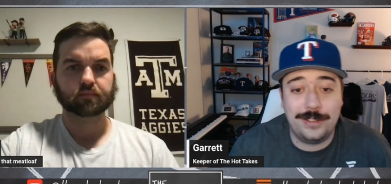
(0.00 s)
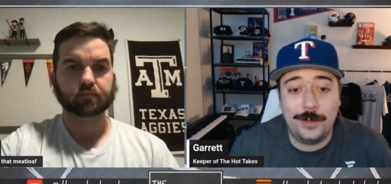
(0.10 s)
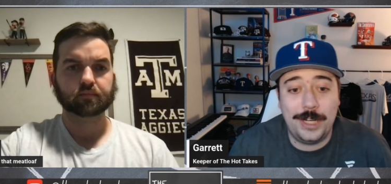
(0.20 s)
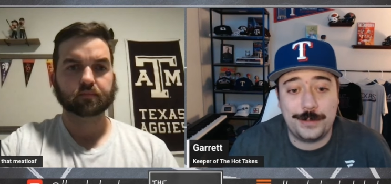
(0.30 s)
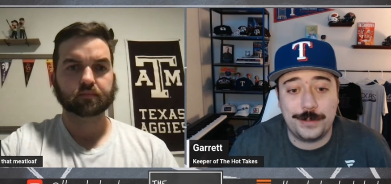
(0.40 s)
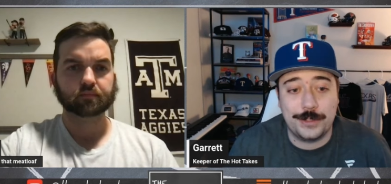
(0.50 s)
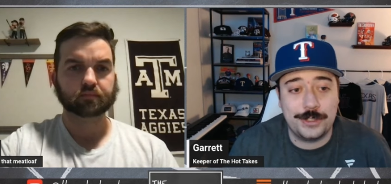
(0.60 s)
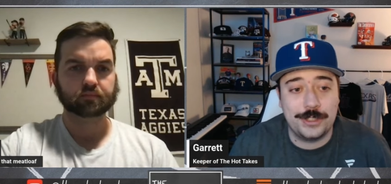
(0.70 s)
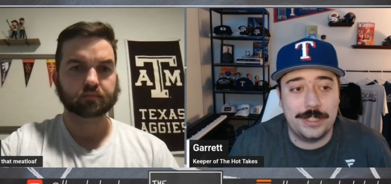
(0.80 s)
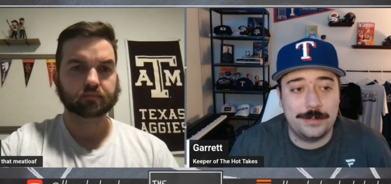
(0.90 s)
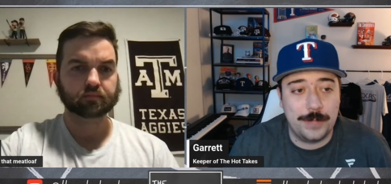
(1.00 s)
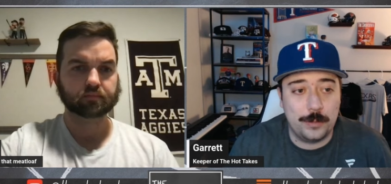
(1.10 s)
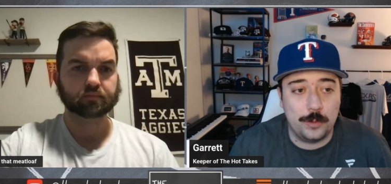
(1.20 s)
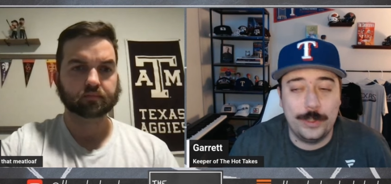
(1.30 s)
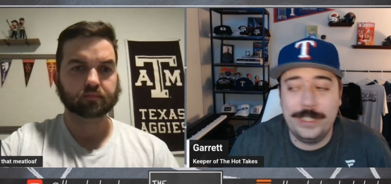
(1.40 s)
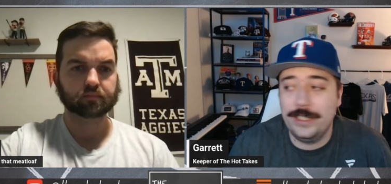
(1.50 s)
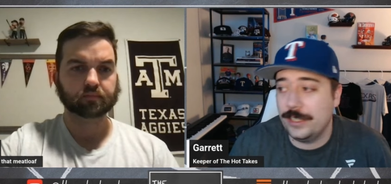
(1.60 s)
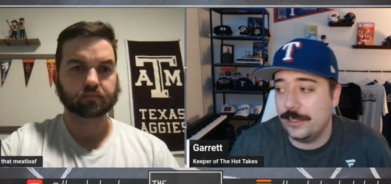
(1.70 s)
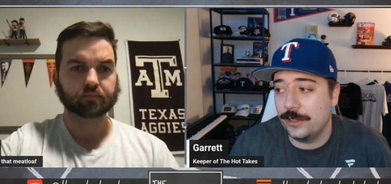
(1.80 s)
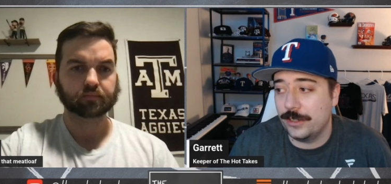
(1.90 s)
Speaker 1: to watch for sure. I'm I'm really
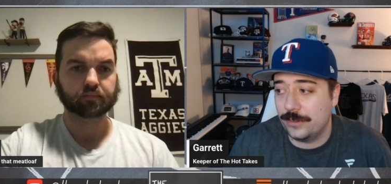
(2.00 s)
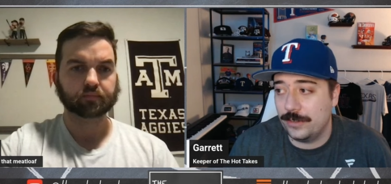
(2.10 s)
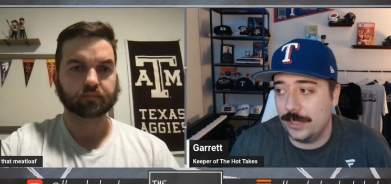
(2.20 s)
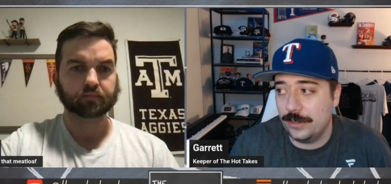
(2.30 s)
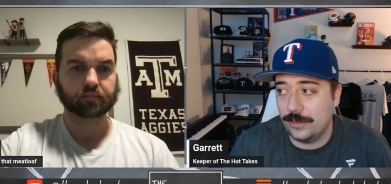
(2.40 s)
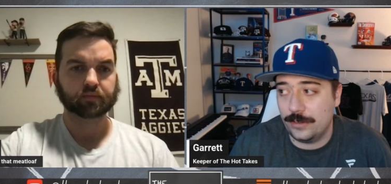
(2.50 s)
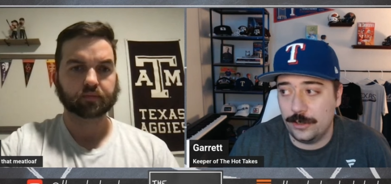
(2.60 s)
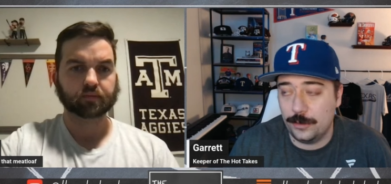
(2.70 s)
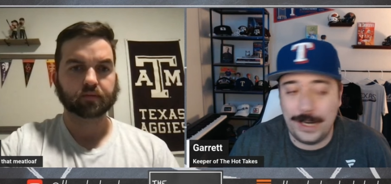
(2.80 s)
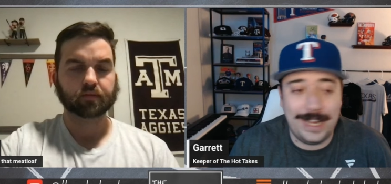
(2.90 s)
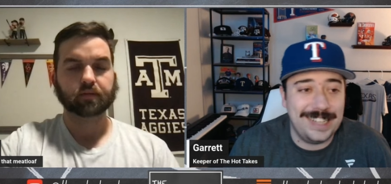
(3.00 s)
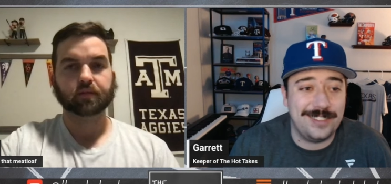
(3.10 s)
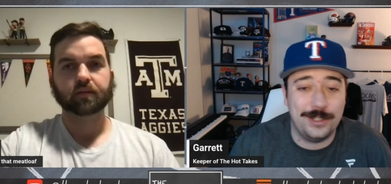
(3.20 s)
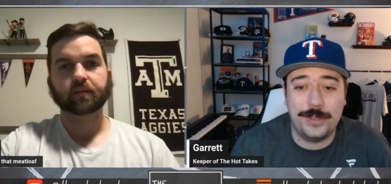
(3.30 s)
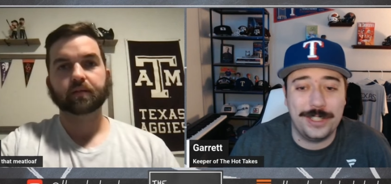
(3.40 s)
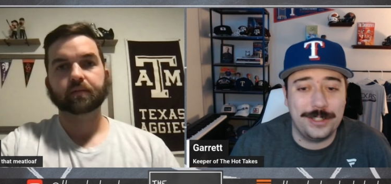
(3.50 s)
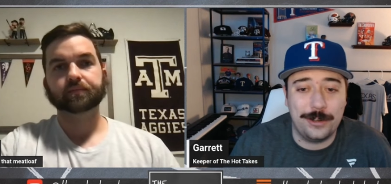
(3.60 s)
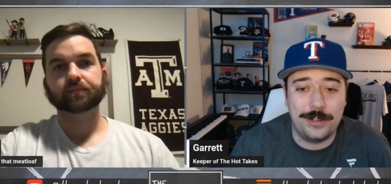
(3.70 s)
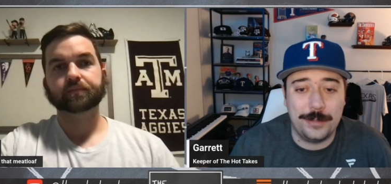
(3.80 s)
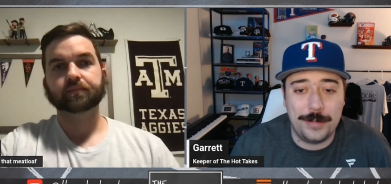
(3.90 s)
curious to see how this goes, but I, I just don't think
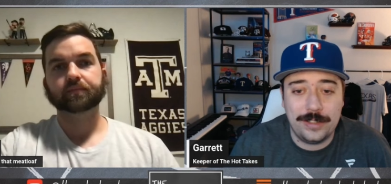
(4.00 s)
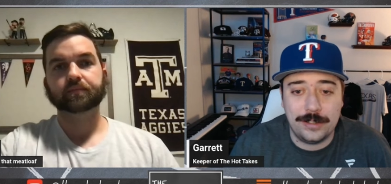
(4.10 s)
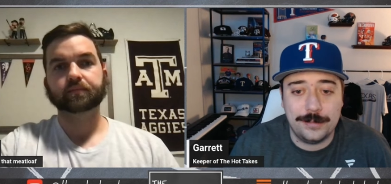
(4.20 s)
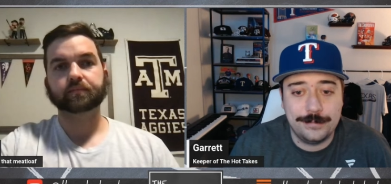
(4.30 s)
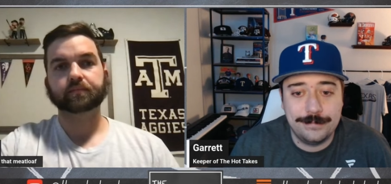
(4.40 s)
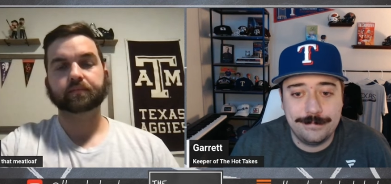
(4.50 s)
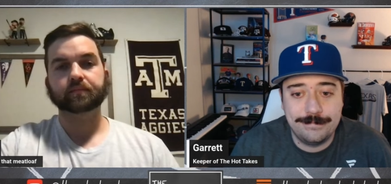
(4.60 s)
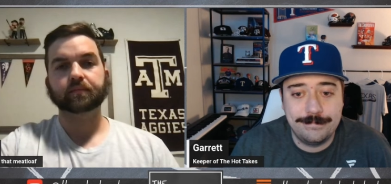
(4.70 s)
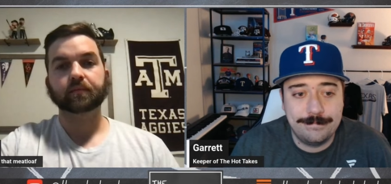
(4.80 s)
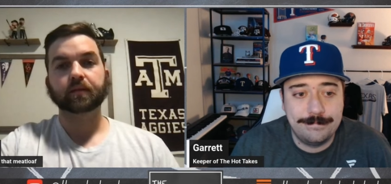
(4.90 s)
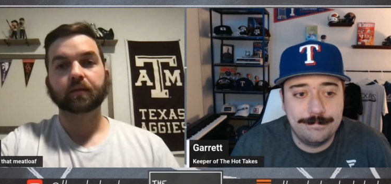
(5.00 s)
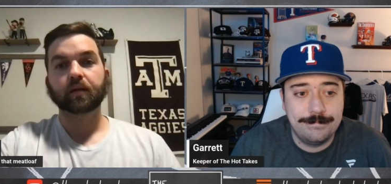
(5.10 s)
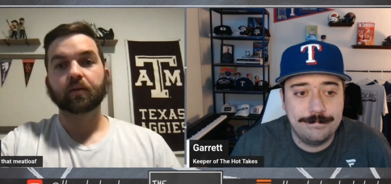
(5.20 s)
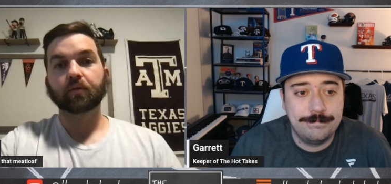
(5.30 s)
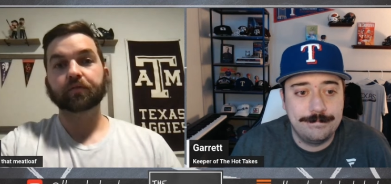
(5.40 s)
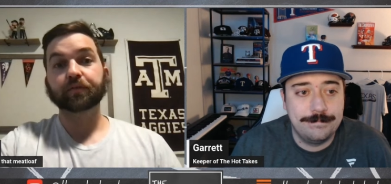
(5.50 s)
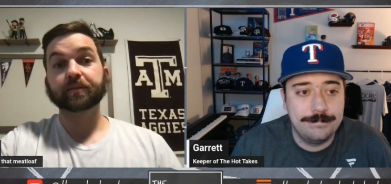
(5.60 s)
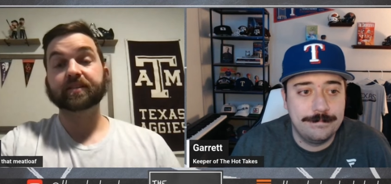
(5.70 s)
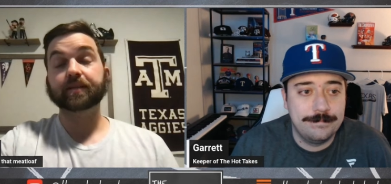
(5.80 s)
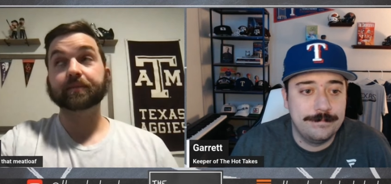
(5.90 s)
Notre Dame makes it. Well,
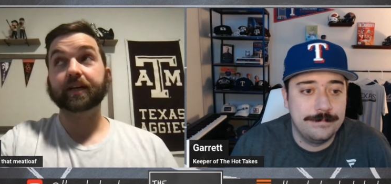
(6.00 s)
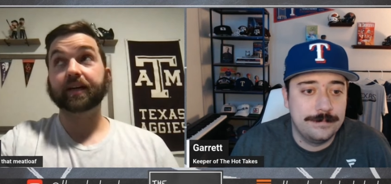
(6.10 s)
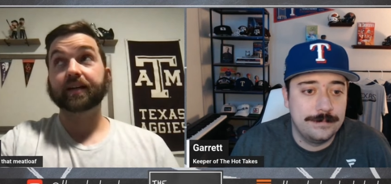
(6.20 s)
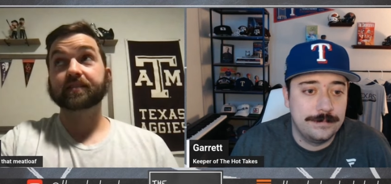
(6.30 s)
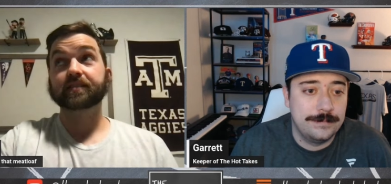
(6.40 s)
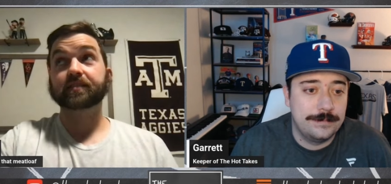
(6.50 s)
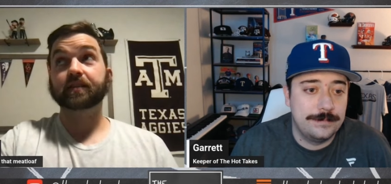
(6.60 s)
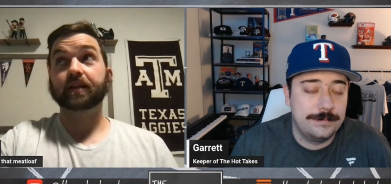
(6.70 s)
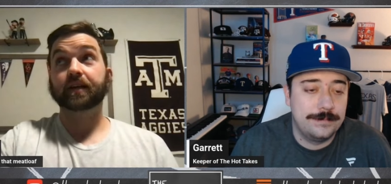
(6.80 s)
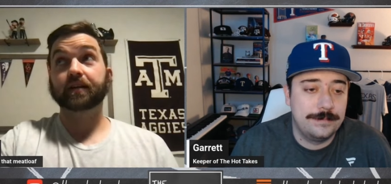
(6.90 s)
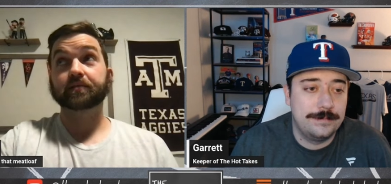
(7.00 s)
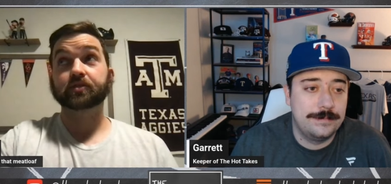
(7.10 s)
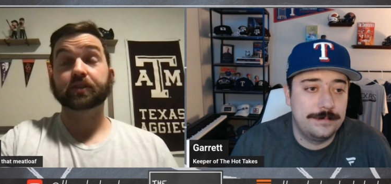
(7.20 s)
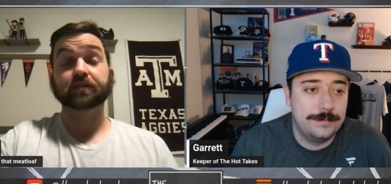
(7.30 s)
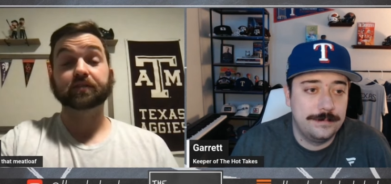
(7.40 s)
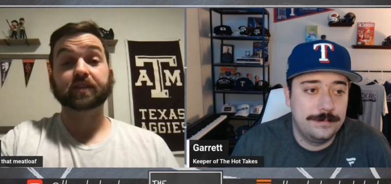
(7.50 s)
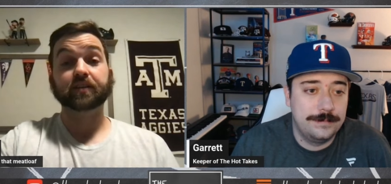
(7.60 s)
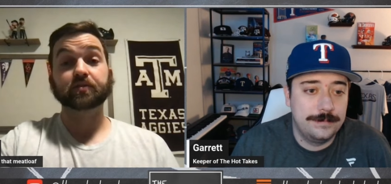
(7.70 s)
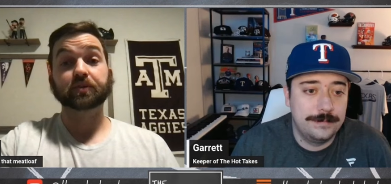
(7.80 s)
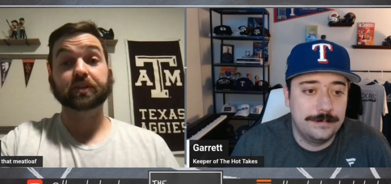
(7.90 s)
from a
Speaker 2: team that has uh, strength of
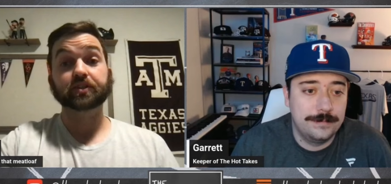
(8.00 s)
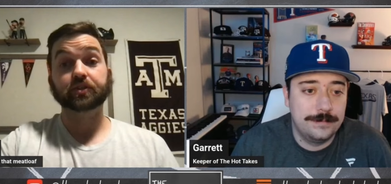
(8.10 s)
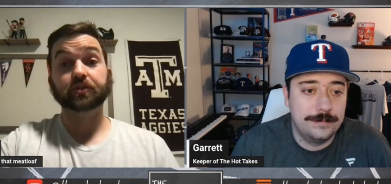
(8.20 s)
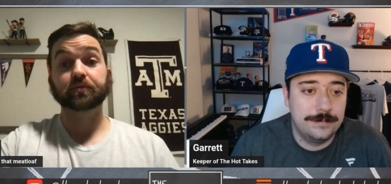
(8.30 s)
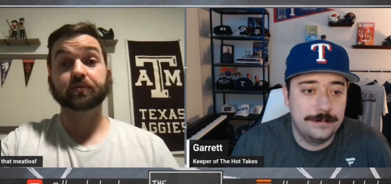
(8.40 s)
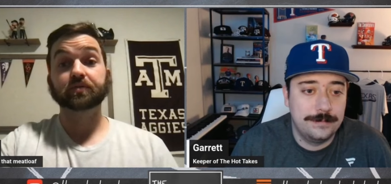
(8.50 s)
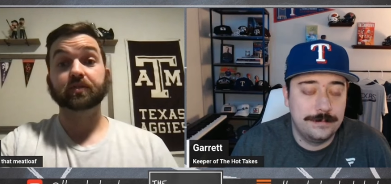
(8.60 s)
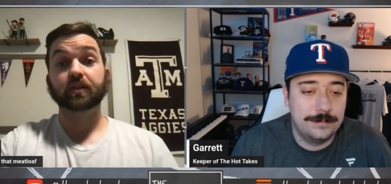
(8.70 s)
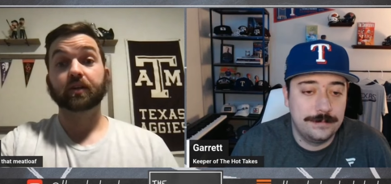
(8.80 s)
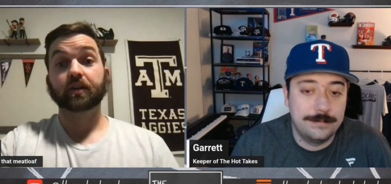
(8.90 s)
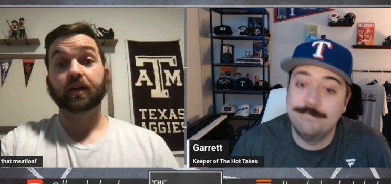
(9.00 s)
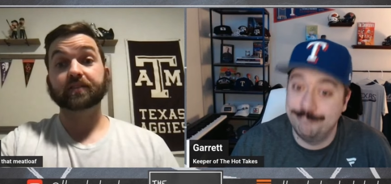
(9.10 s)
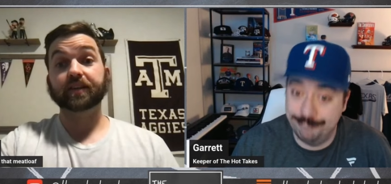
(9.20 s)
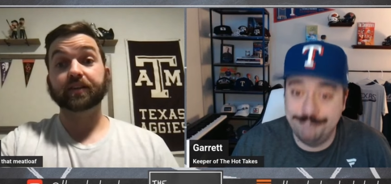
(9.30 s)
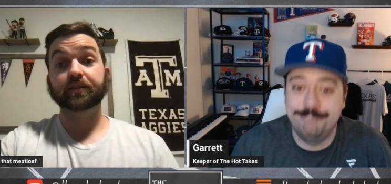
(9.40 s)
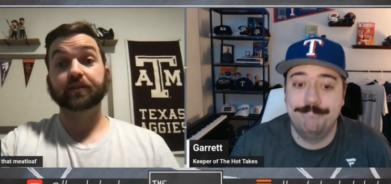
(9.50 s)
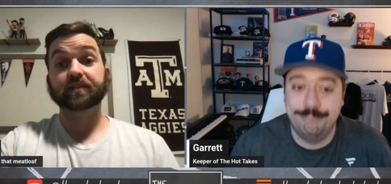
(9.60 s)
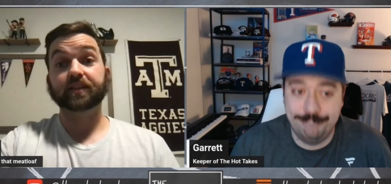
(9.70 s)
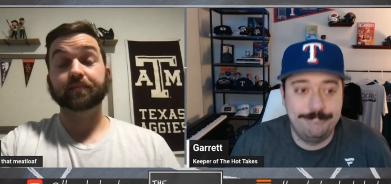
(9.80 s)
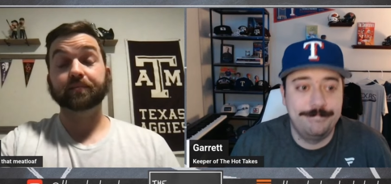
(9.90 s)
schedule issues, I'll take you to a
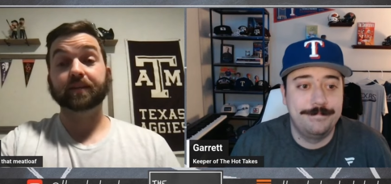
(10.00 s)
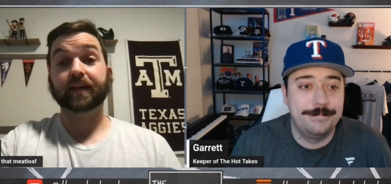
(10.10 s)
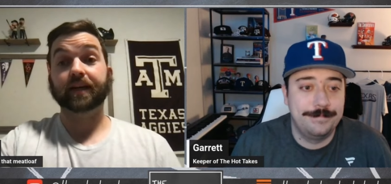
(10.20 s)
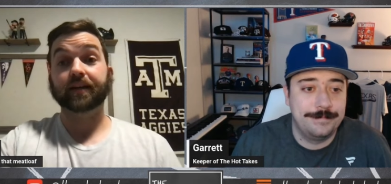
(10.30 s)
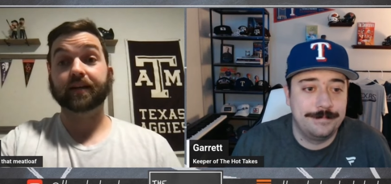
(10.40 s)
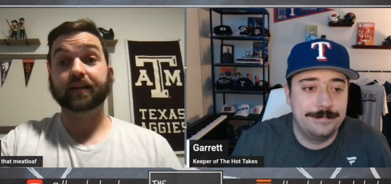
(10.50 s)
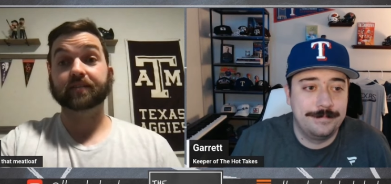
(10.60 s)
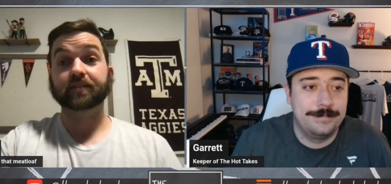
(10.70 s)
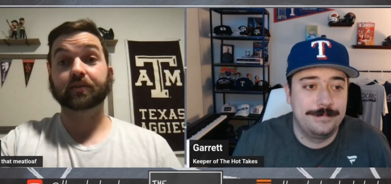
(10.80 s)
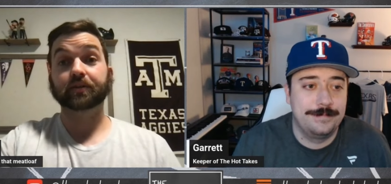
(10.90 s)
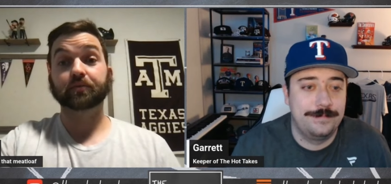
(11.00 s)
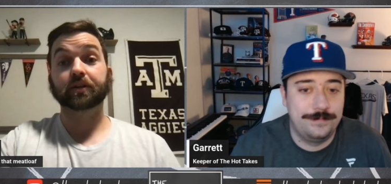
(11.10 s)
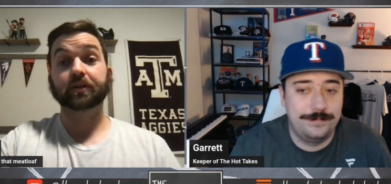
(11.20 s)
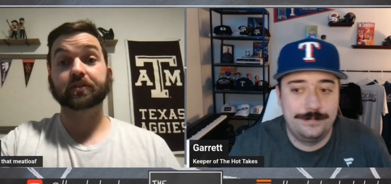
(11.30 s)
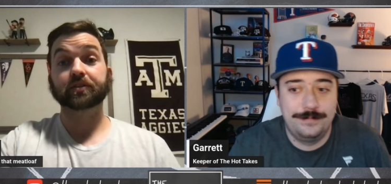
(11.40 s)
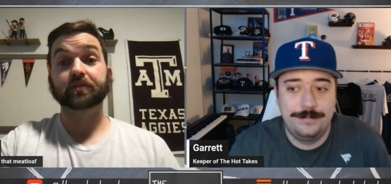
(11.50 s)
team that is going to run into